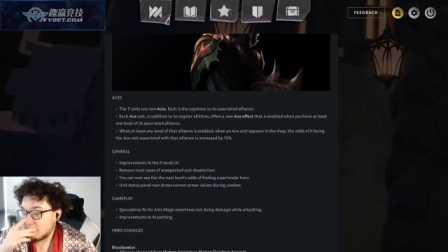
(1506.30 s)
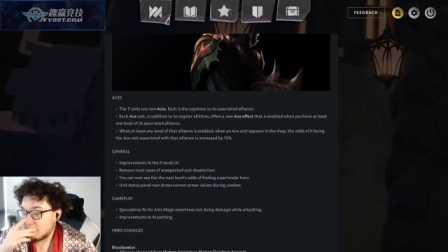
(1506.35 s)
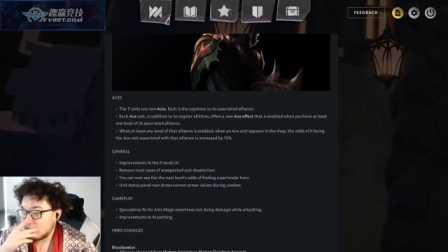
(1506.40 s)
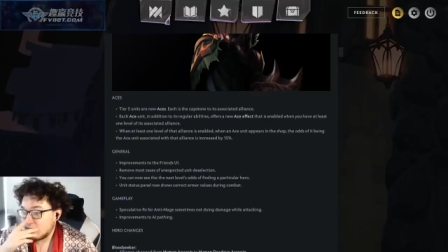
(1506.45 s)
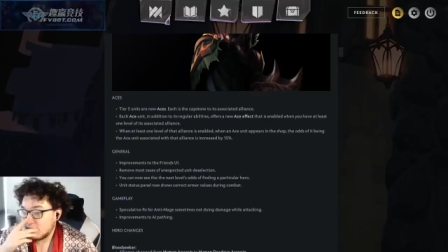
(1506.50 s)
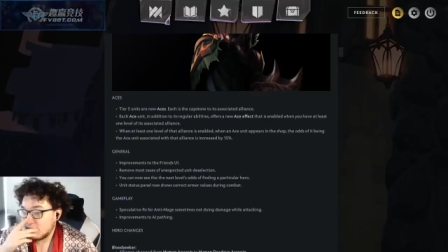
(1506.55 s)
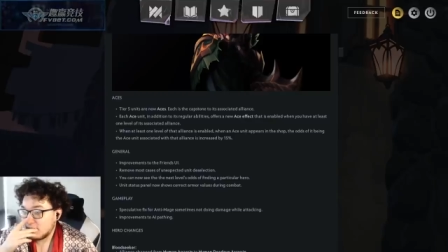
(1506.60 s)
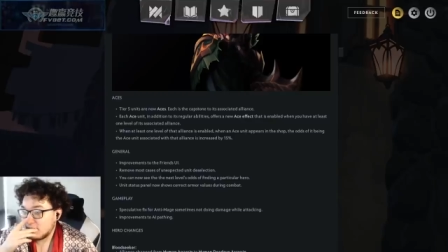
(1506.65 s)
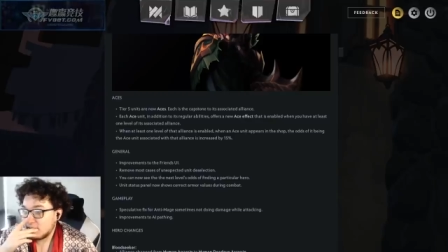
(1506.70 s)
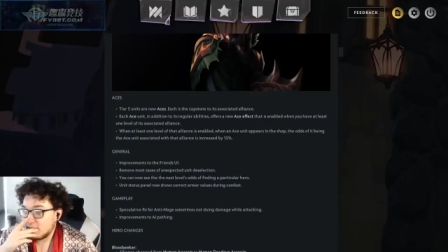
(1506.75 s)
Yeah, we'll
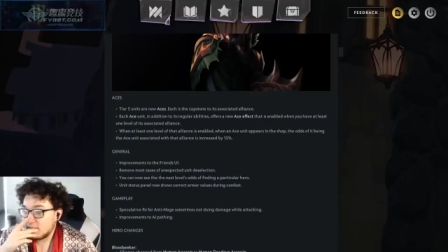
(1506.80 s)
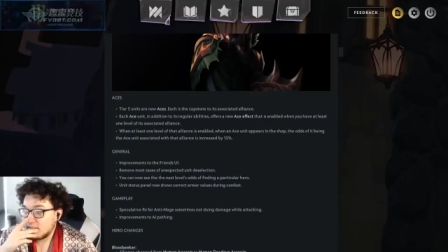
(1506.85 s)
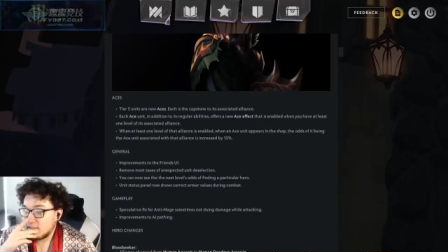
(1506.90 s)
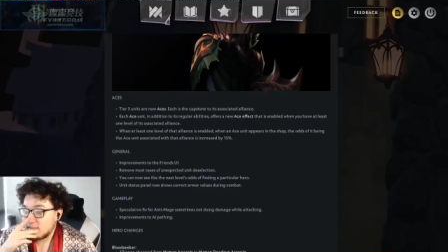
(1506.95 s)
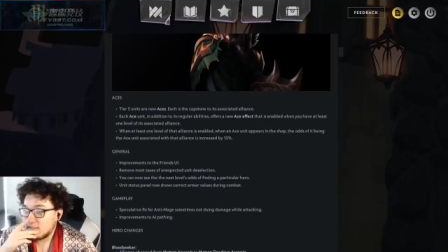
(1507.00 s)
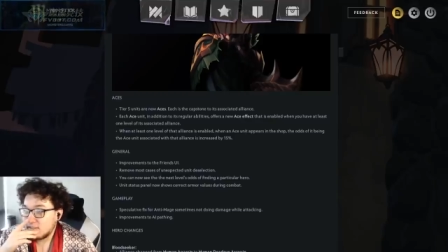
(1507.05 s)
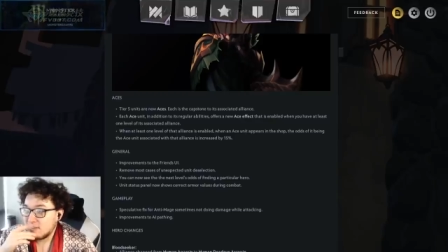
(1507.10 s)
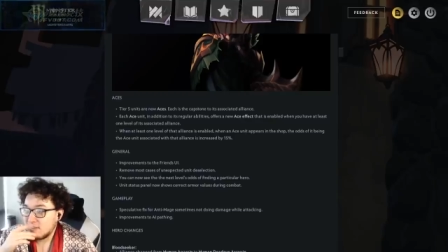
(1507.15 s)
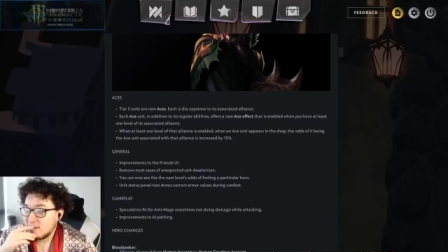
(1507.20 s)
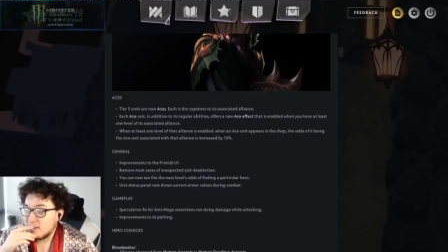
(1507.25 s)
see.
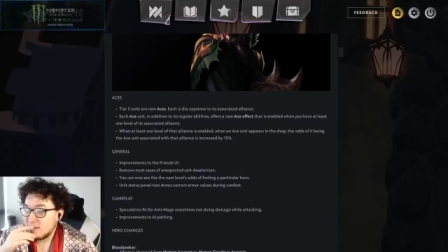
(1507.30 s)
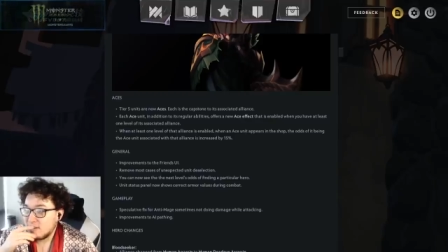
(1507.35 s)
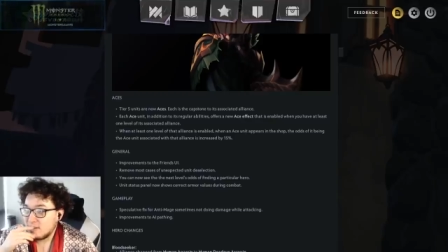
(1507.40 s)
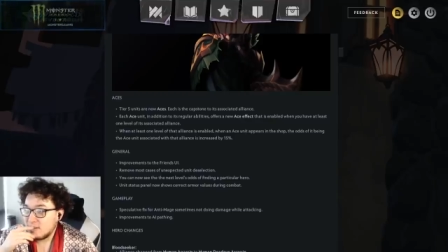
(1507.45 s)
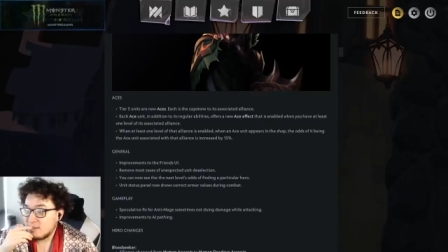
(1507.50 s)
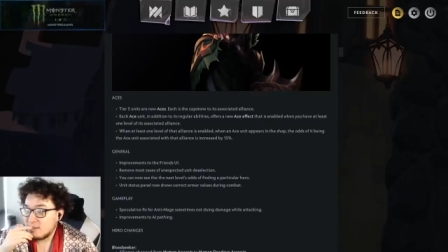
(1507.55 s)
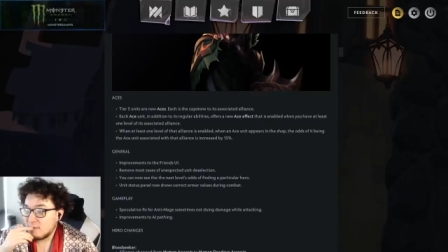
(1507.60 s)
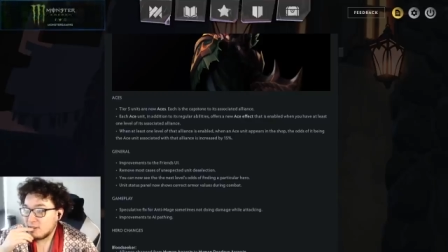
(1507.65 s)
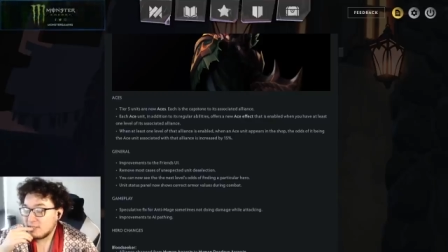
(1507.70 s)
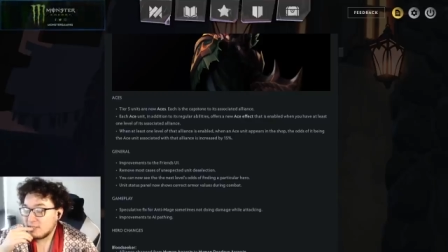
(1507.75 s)

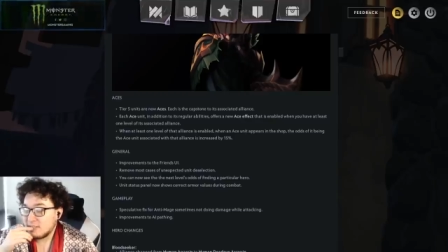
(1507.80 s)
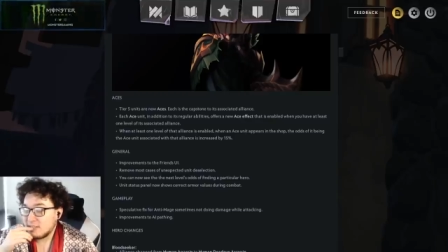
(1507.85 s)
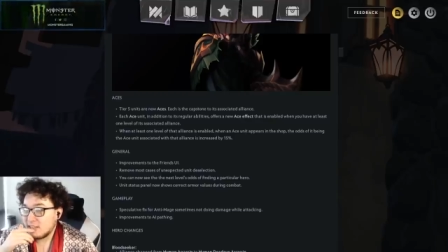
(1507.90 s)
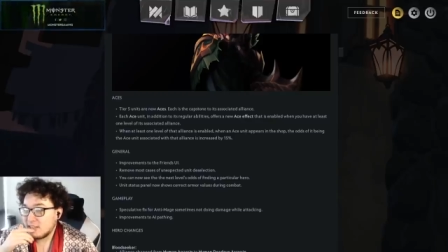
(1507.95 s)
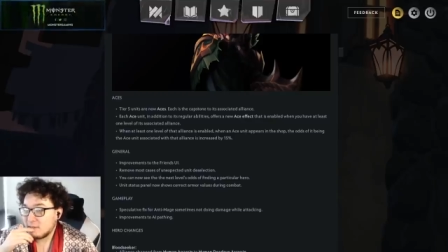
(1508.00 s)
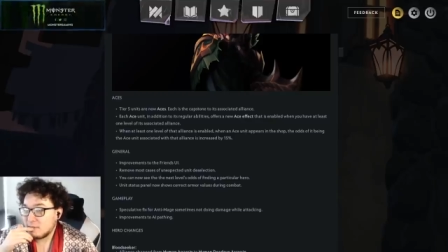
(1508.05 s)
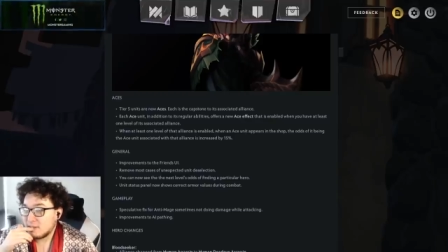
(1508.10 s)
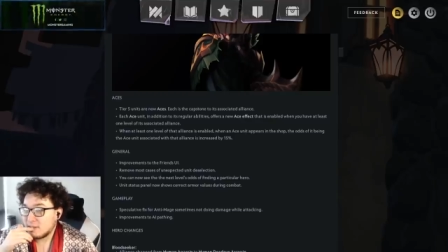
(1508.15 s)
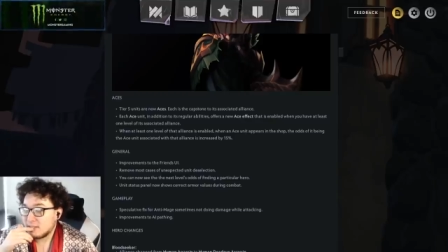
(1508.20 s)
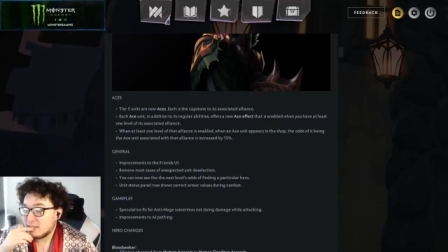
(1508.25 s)
Waste an
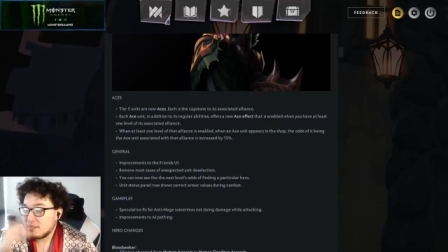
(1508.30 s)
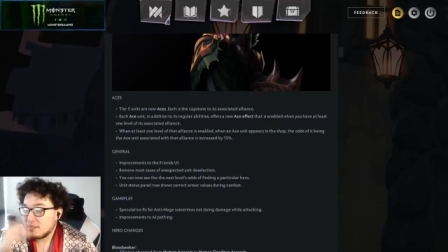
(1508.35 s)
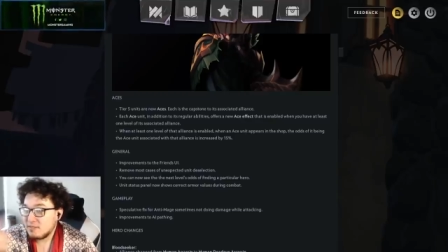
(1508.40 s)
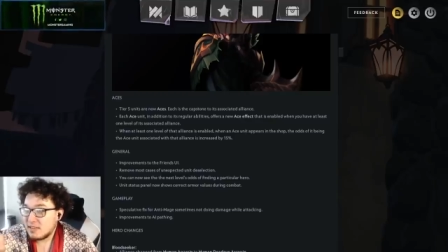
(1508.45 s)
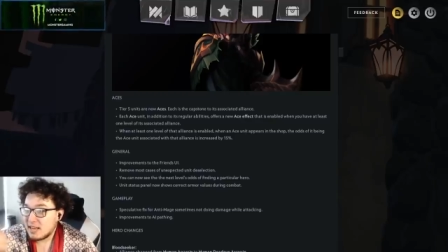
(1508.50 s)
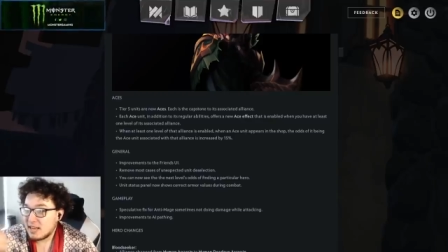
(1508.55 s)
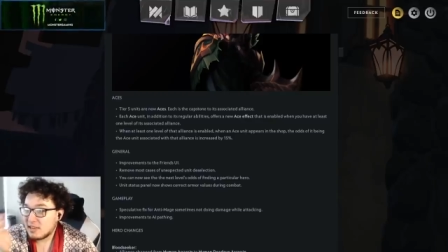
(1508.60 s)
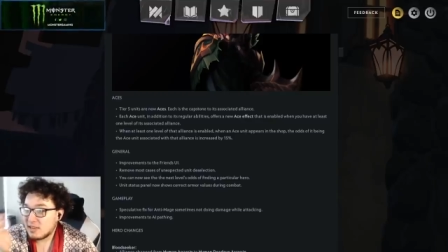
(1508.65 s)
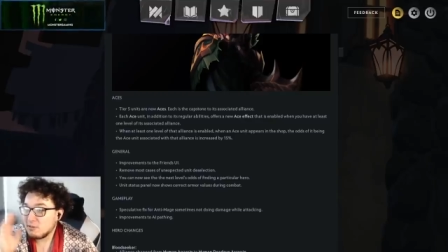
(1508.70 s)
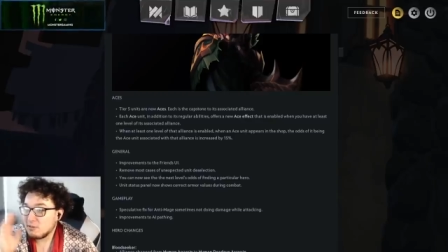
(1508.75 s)
item also.
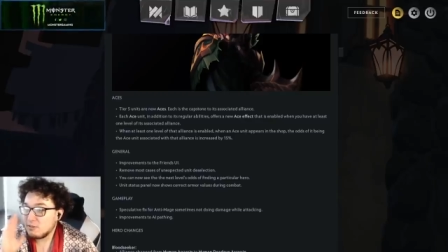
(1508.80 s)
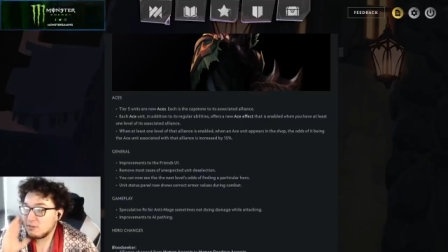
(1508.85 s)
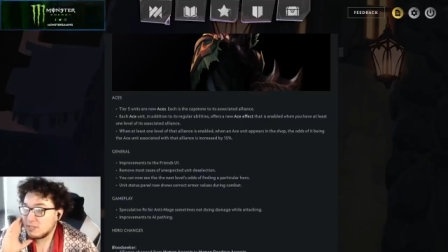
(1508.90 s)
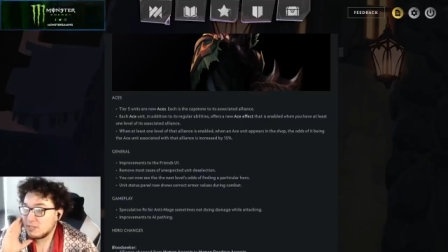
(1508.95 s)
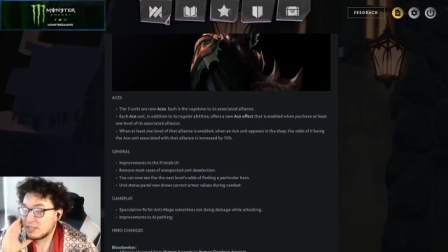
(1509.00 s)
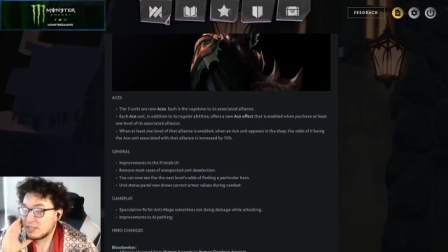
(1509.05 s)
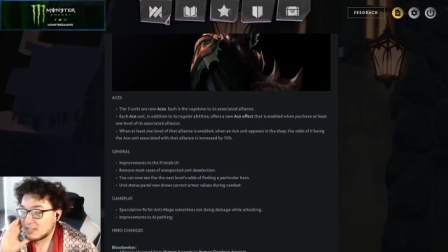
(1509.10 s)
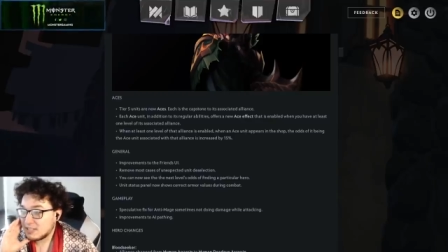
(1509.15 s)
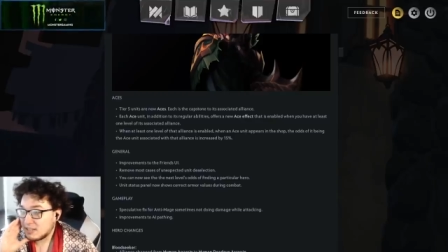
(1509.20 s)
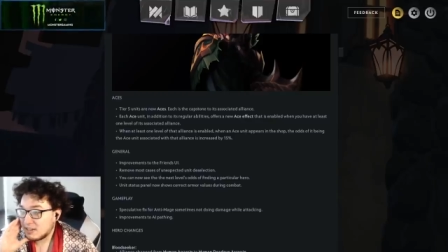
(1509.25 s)
Yeah, you
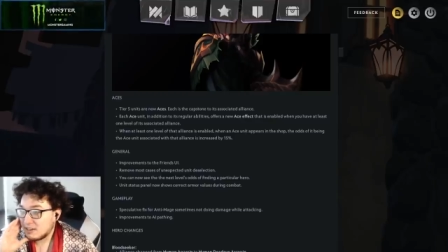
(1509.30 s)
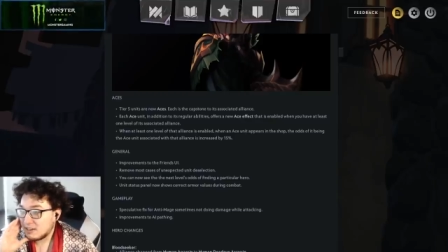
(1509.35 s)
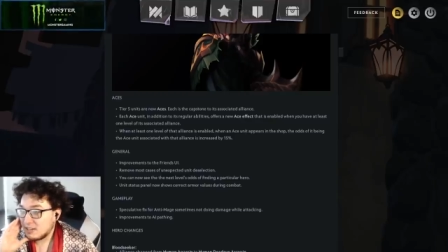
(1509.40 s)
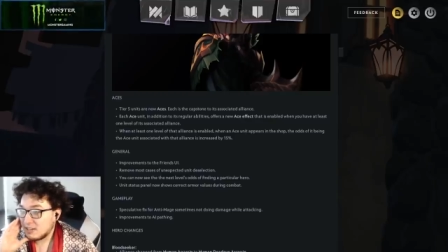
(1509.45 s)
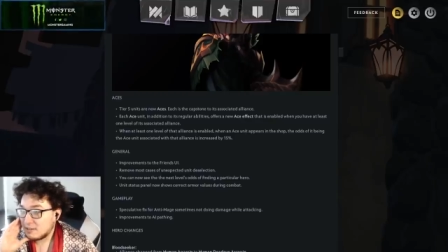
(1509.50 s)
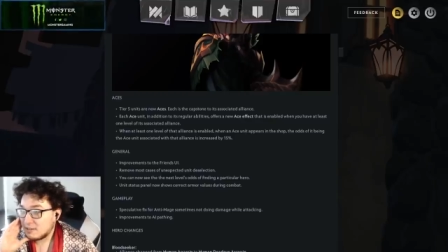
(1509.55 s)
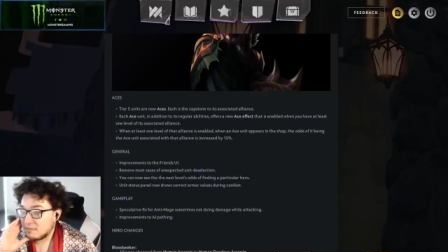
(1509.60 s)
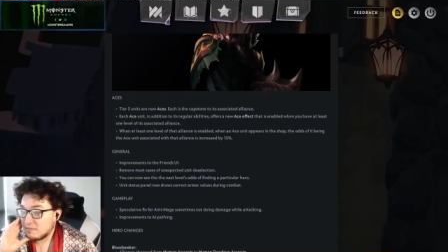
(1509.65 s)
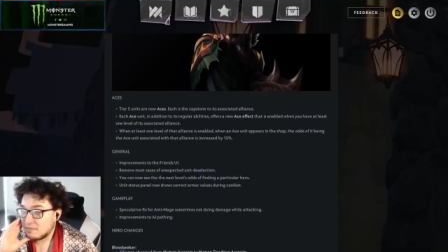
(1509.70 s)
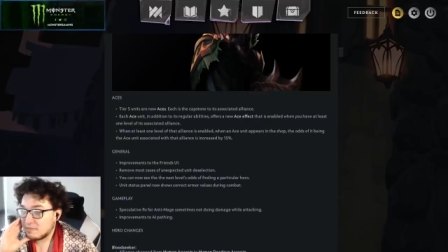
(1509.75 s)
lose an entire
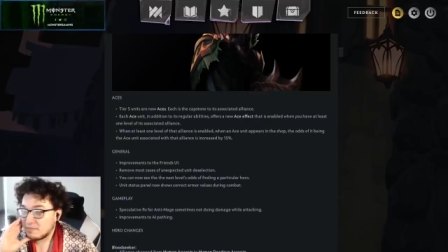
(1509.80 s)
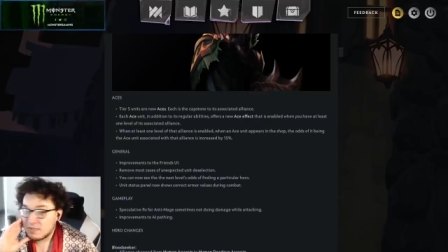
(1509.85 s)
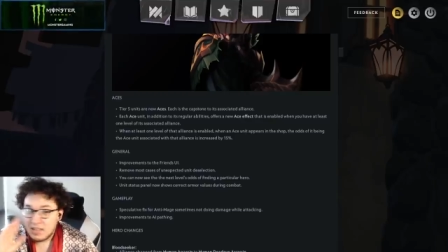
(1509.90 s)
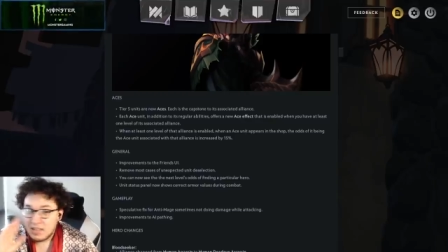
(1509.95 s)
item.